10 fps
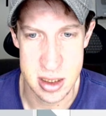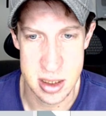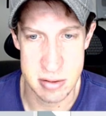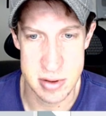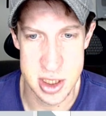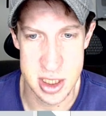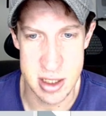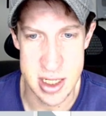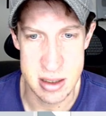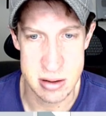that we
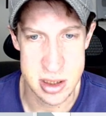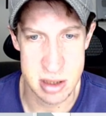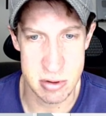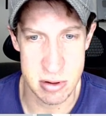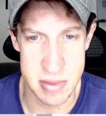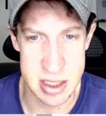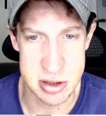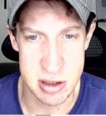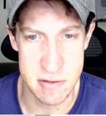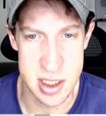generate. So we want to mouse
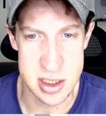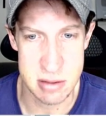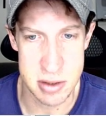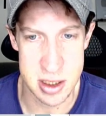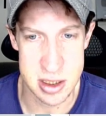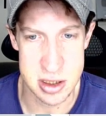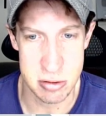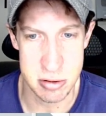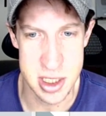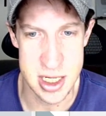over this and pick this
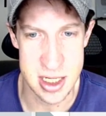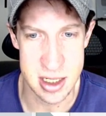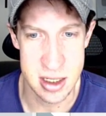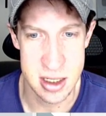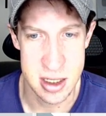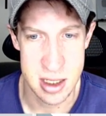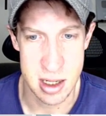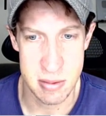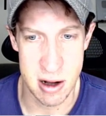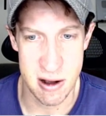whole thing. And
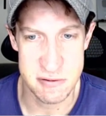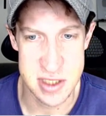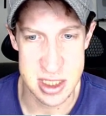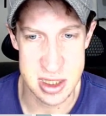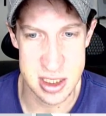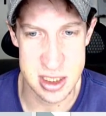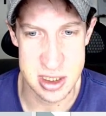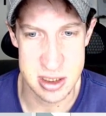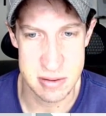I'm going to offset this